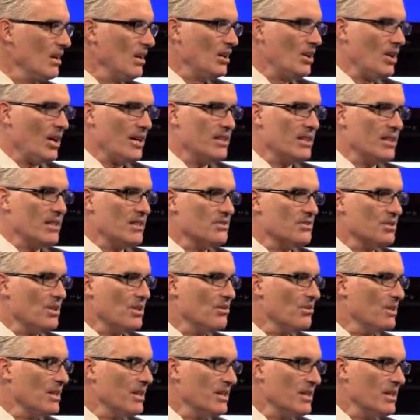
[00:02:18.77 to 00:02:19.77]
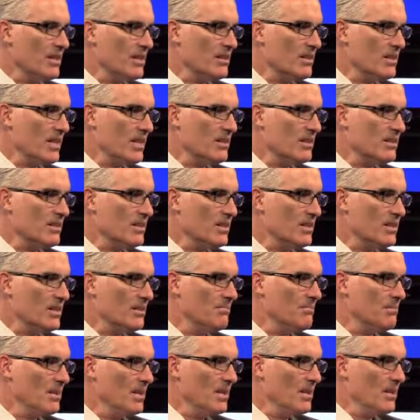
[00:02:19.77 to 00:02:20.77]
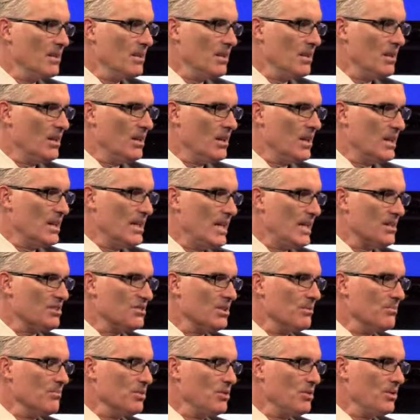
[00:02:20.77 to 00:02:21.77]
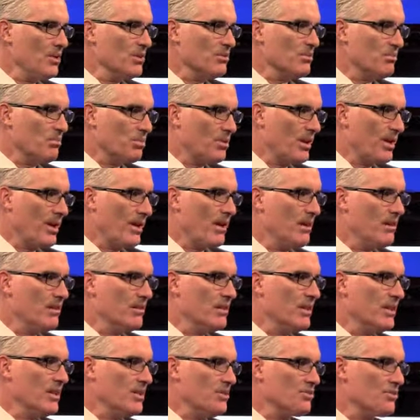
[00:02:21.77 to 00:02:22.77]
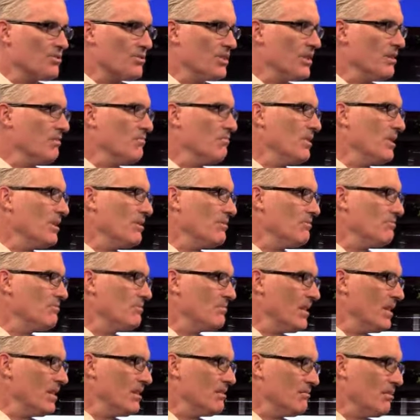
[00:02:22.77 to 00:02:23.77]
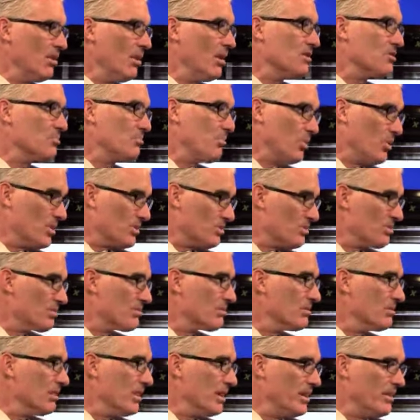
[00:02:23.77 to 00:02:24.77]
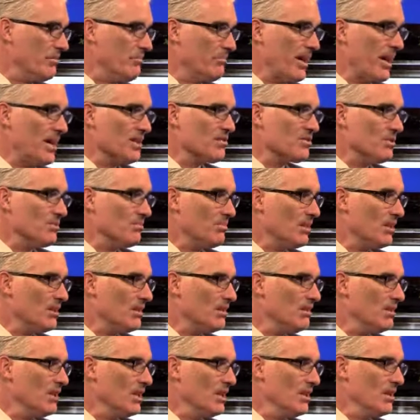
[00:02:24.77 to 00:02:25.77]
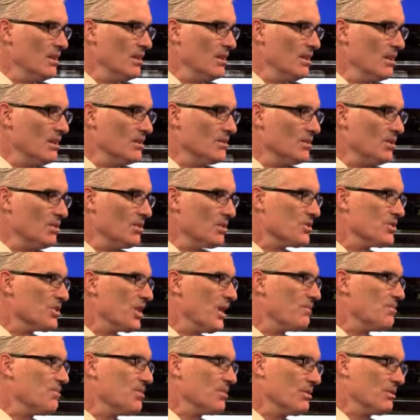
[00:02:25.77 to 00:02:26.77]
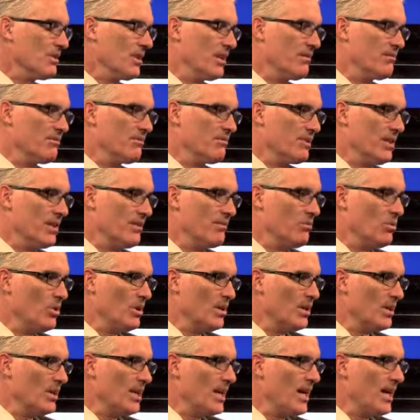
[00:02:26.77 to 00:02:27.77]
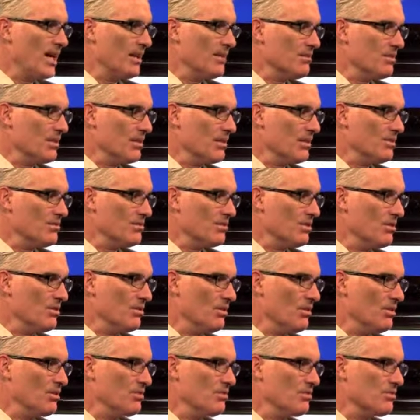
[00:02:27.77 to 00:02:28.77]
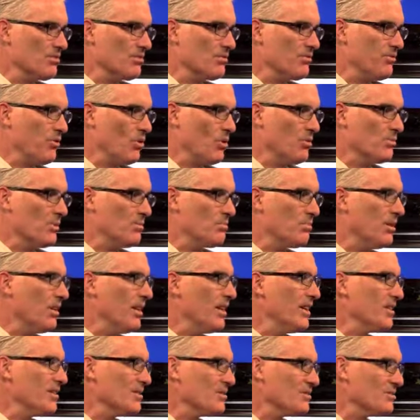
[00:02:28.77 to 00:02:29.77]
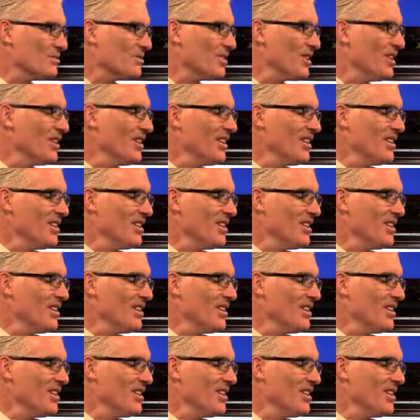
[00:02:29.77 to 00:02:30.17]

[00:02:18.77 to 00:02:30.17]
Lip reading: You know, I think so. I think that SMU has a proud history in all sports, and basketball is no exception. They've won a lot, and so those former players,